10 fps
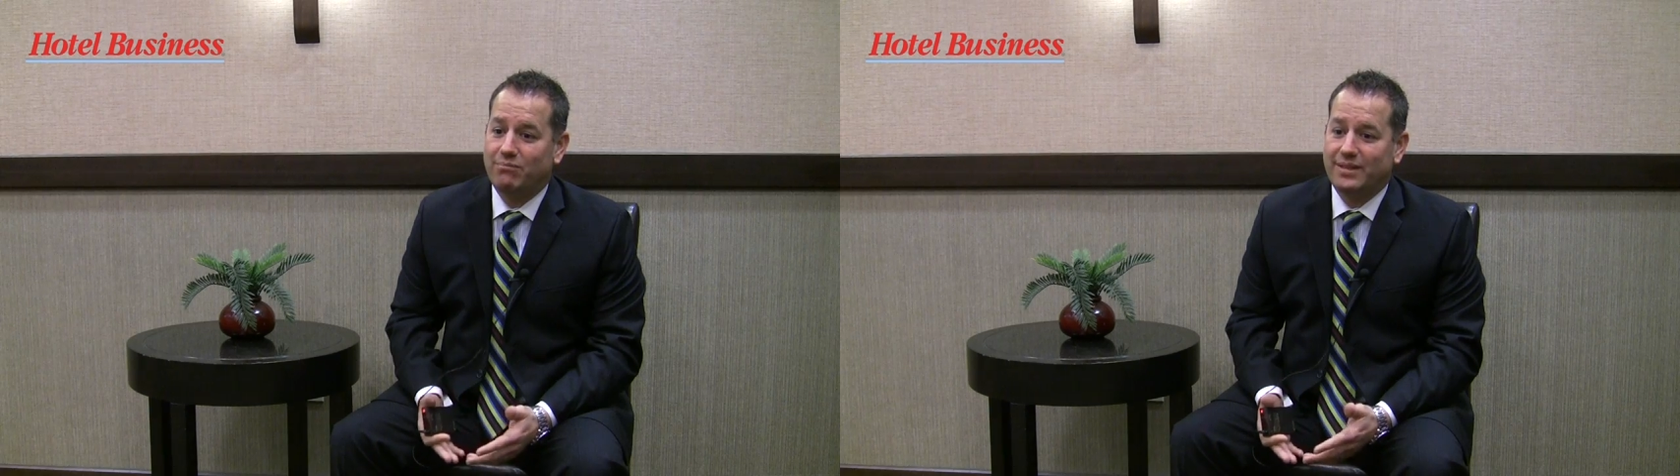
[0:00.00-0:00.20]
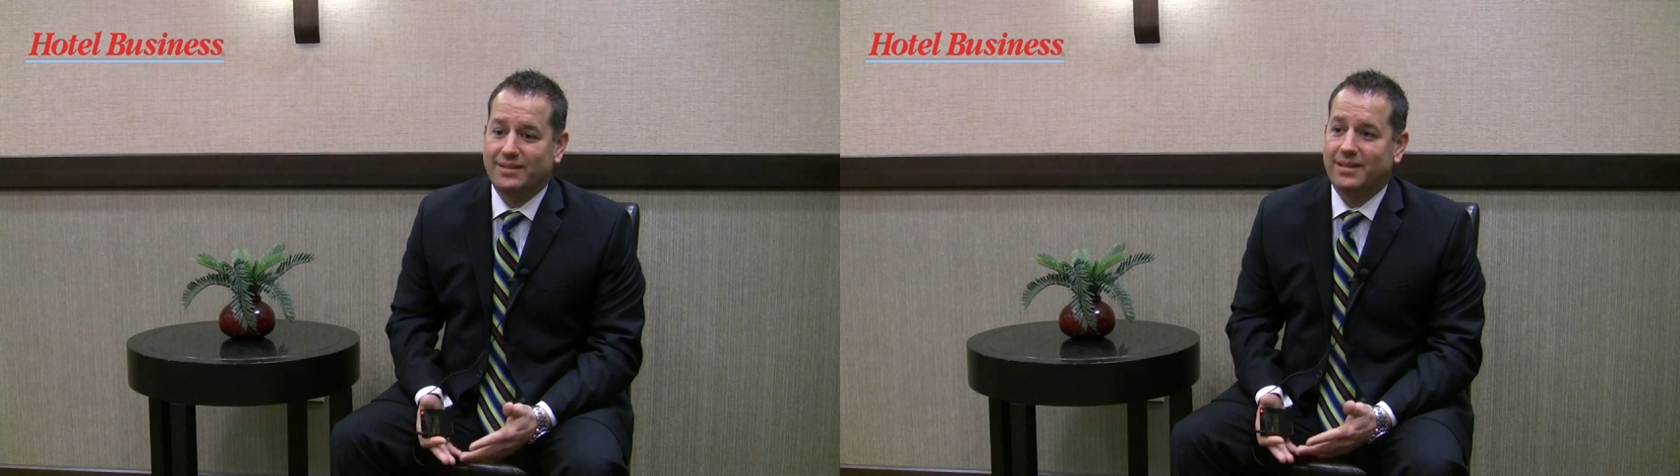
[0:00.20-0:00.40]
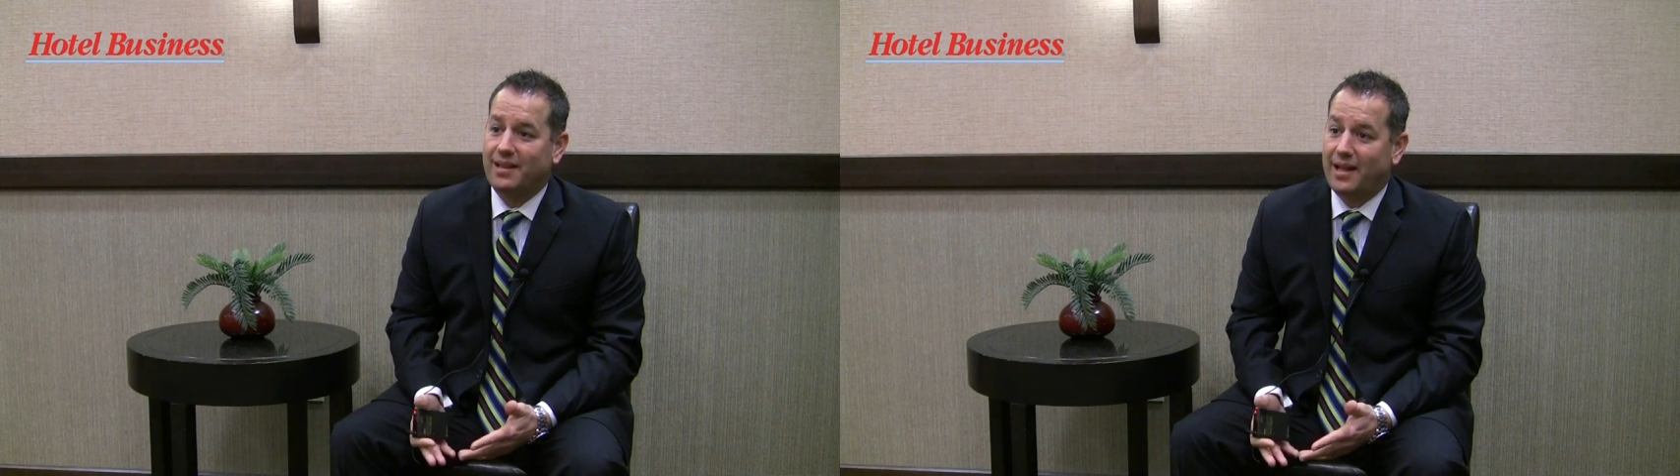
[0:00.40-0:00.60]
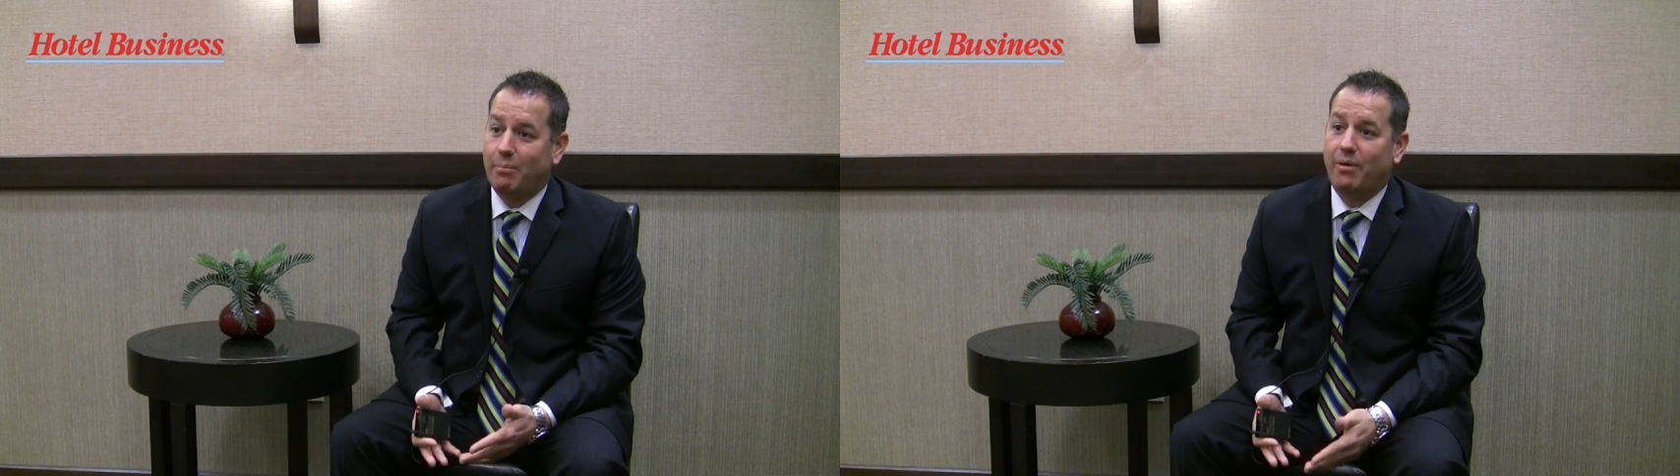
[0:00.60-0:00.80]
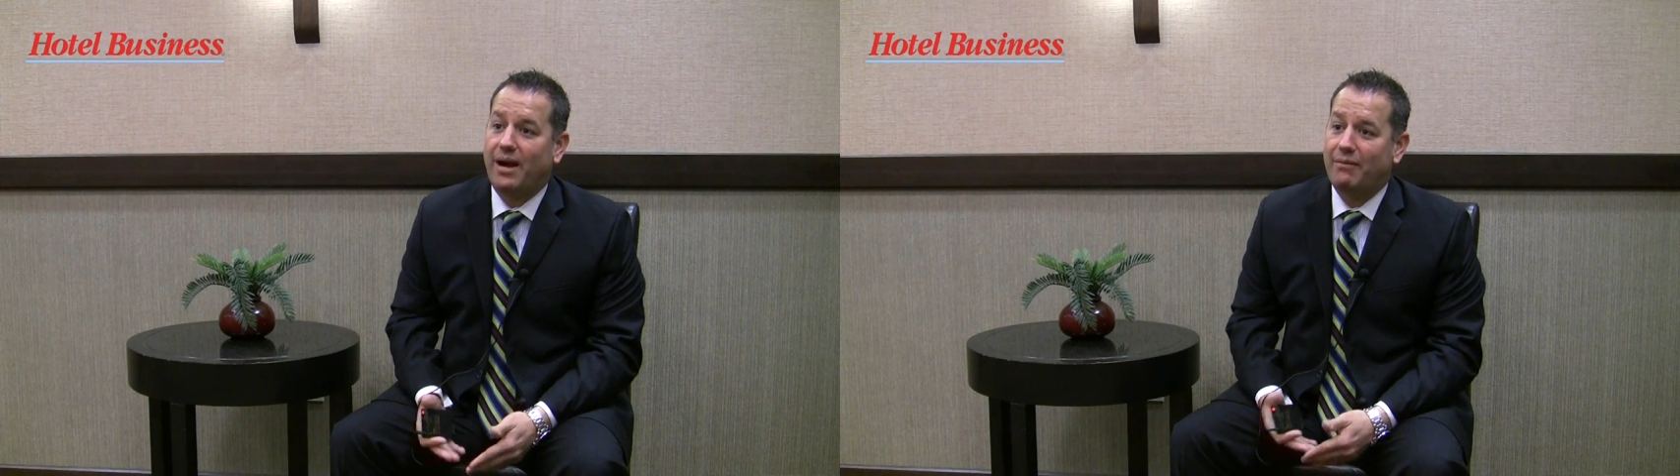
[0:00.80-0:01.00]
it's a lot
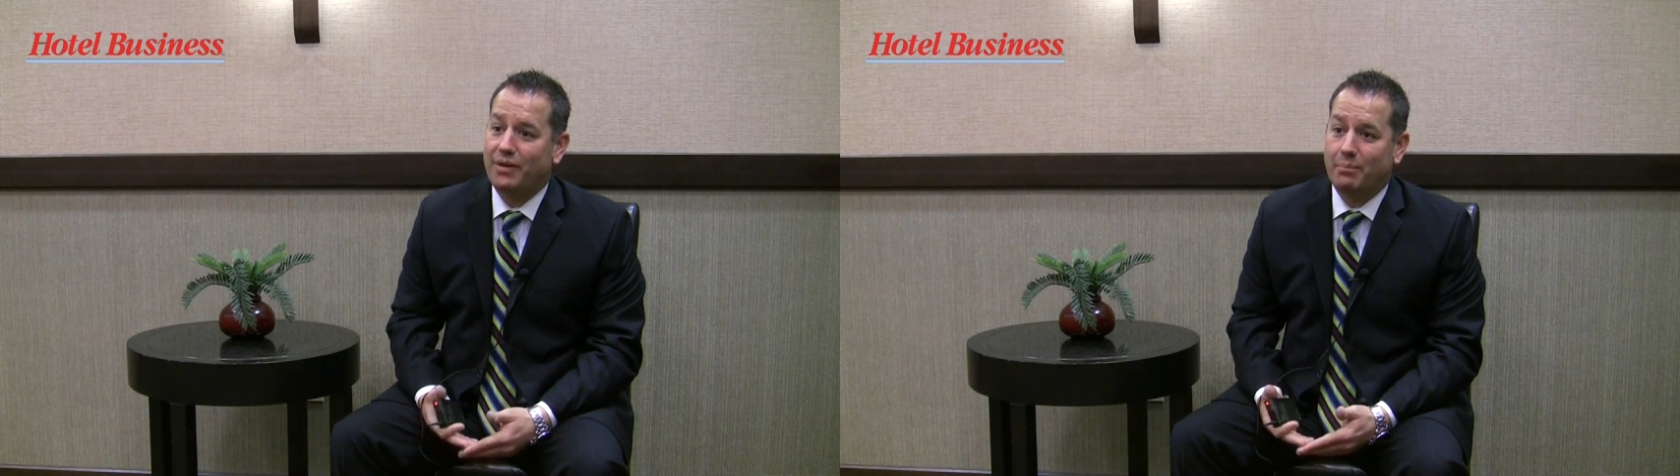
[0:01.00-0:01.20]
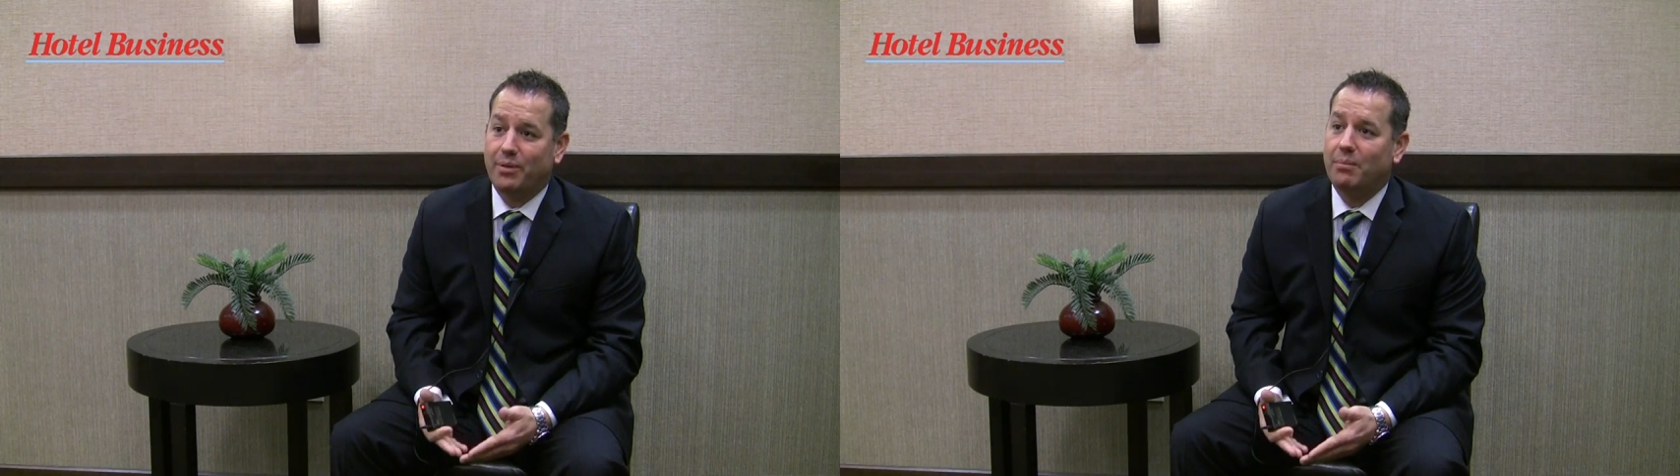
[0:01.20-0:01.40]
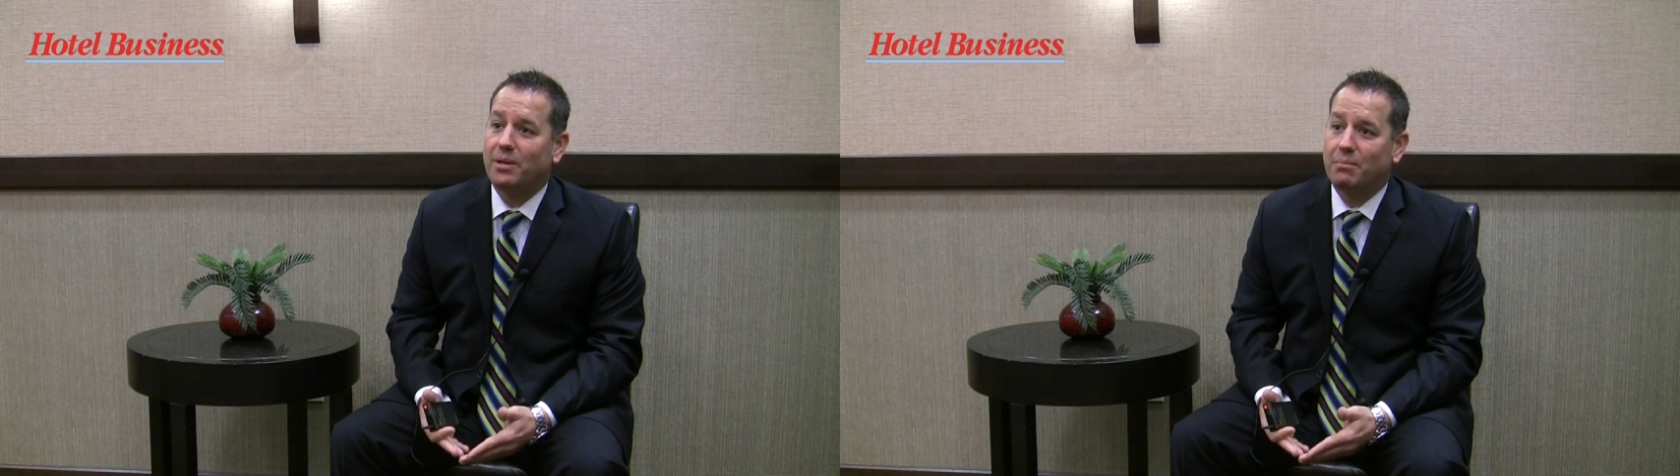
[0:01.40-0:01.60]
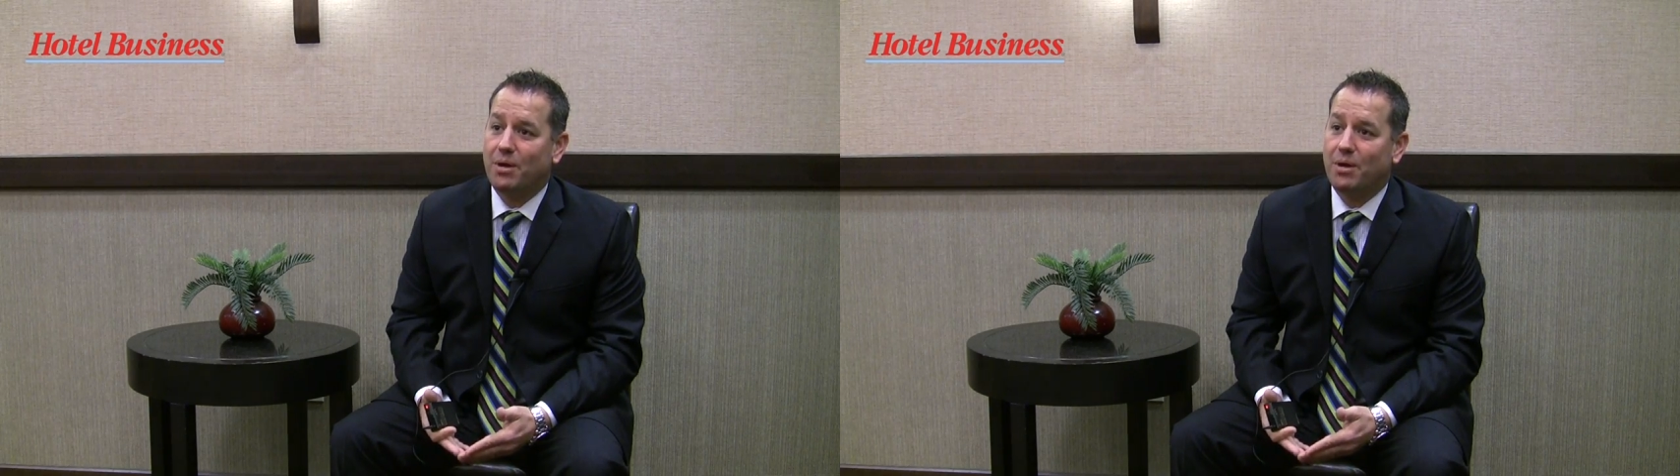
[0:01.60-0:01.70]
of private and public